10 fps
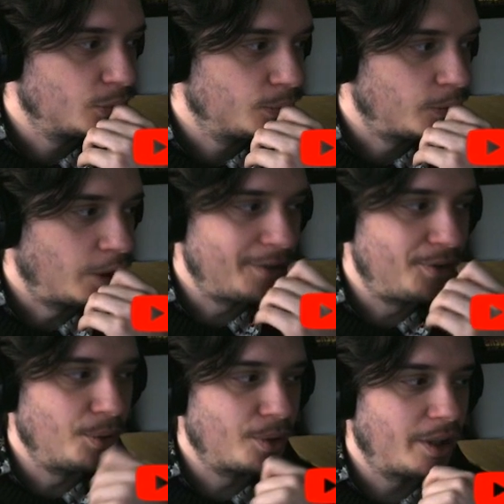if
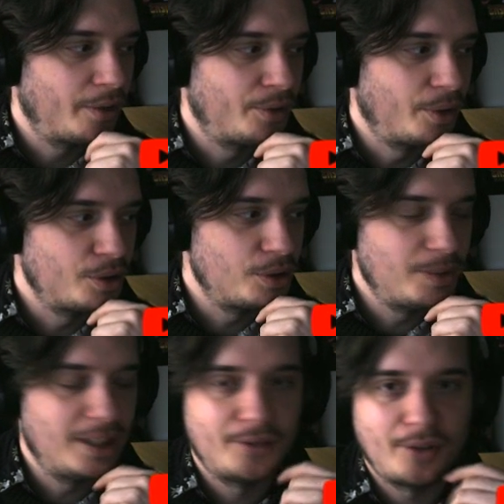you, or do you mean
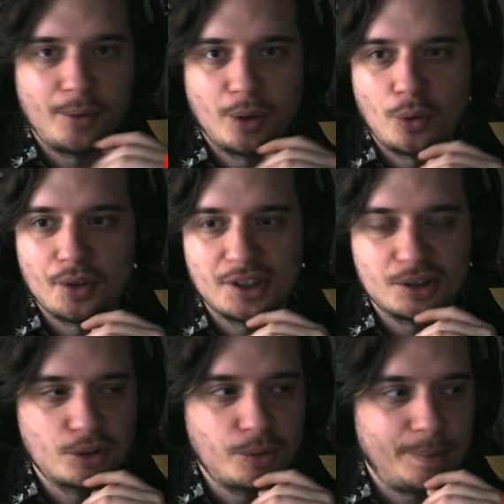if I record the
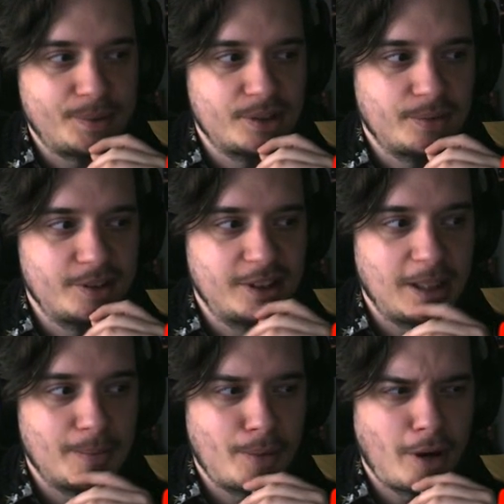script thing
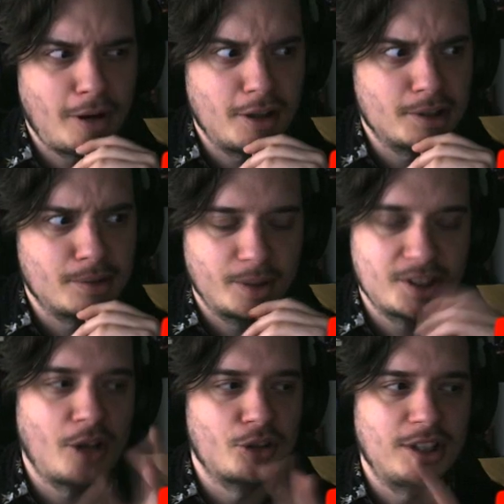part? Because I
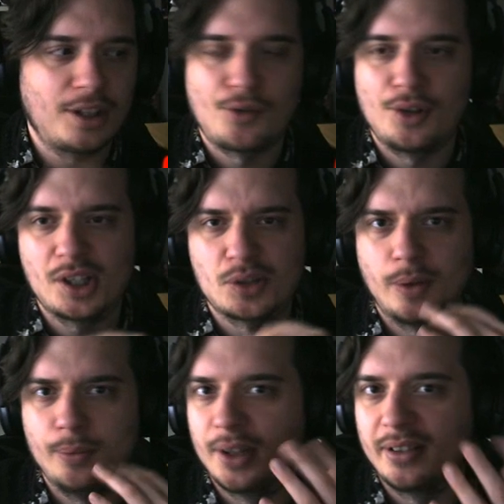also did it for this one, but